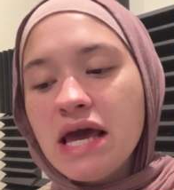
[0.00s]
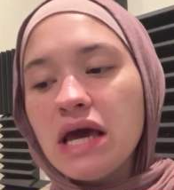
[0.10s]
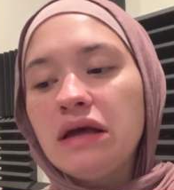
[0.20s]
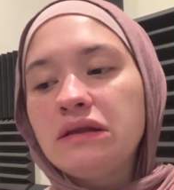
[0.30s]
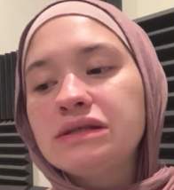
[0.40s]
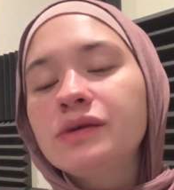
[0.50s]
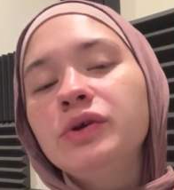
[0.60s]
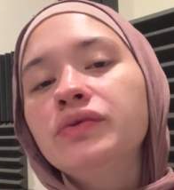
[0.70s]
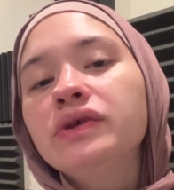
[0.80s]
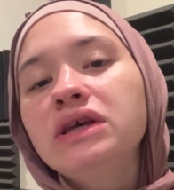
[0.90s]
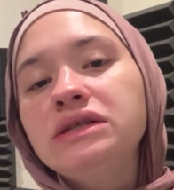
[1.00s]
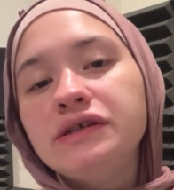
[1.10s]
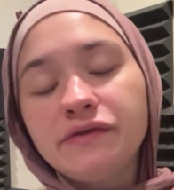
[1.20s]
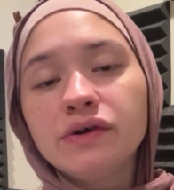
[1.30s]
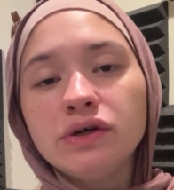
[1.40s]
And this can be really
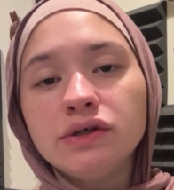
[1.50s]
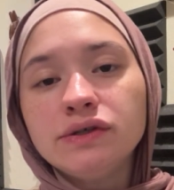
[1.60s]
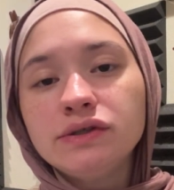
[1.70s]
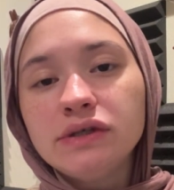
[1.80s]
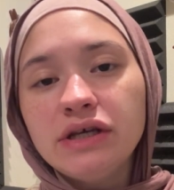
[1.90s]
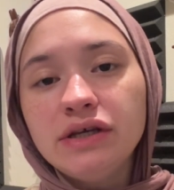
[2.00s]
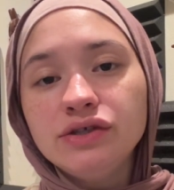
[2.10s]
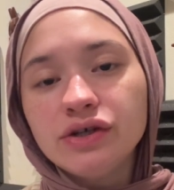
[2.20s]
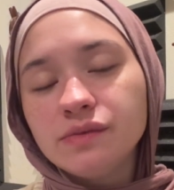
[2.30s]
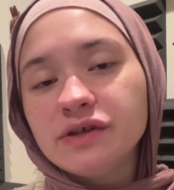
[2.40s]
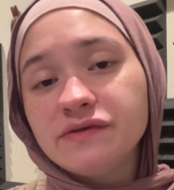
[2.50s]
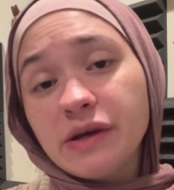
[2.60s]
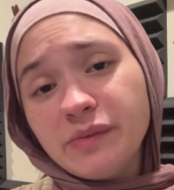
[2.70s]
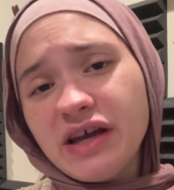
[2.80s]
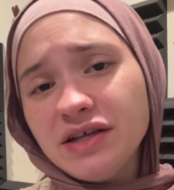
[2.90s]
difficult in terms of
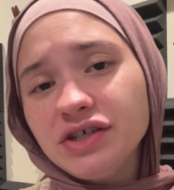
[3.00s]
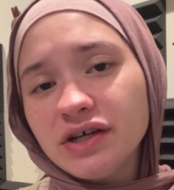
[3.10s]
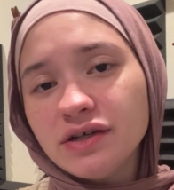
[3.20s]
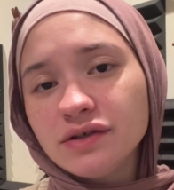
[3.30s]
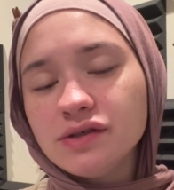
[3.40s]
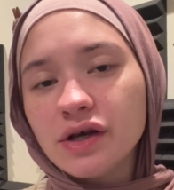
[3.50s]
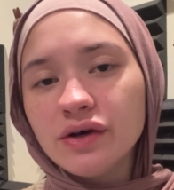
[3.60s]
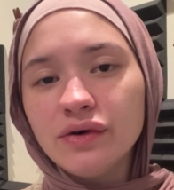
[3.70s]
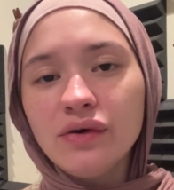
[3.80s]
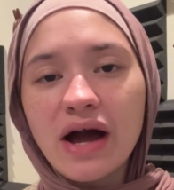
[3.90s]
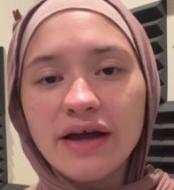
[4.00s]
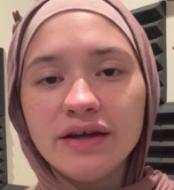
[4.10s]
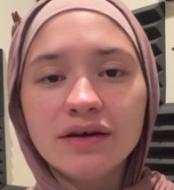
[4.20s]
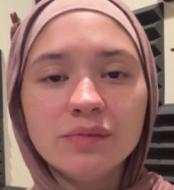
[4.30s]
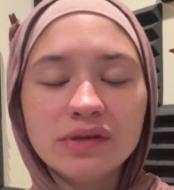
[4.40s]
temptation. So I
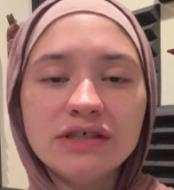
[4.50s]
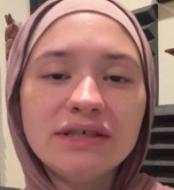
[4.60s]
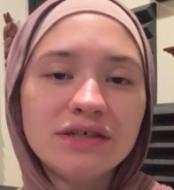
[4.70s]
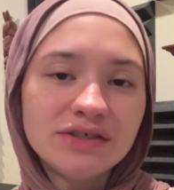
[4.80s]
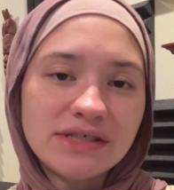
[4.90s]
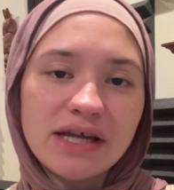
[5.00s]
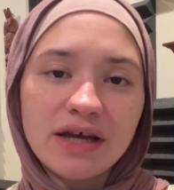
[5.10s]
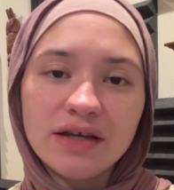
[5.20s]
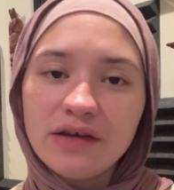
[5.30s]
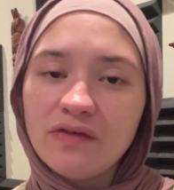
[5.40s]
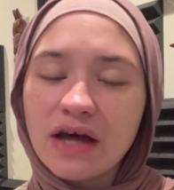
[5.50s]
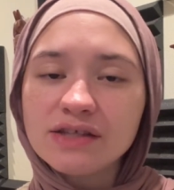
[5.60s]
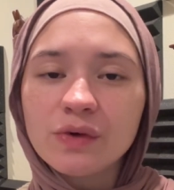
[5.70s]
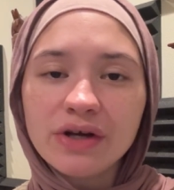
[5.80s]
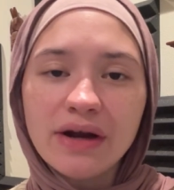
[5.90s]
completely understand if
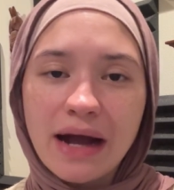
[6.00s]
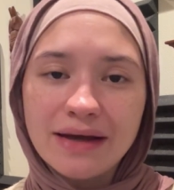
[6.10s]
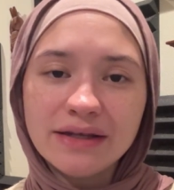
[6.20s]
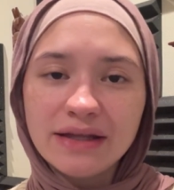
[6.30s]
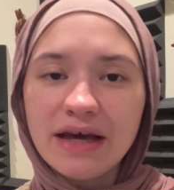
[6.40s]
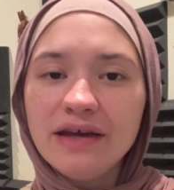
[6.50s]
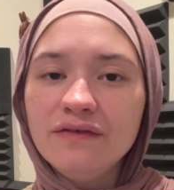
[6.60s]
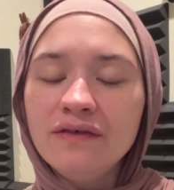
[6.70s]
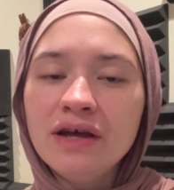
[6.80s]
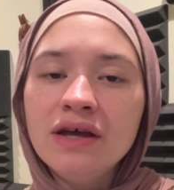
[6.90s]
that's where you're at in life.